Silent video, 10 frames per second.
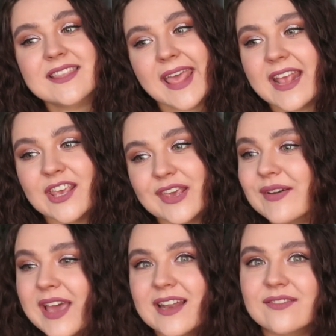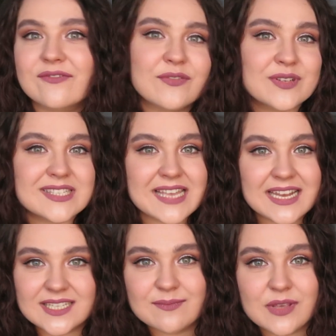Thank you again for
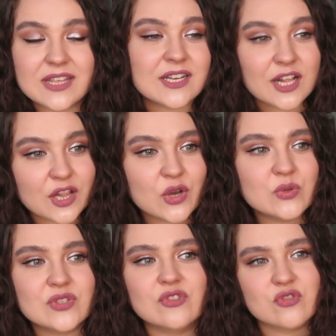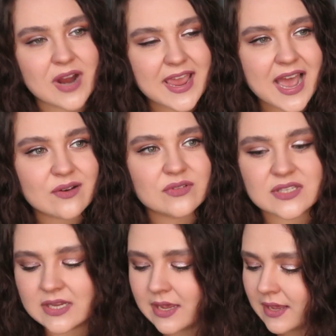sending me the clothes to try
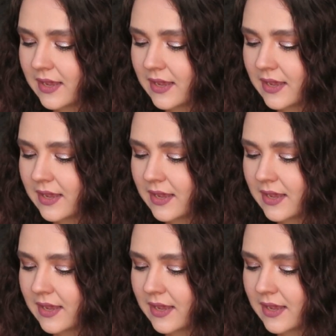out.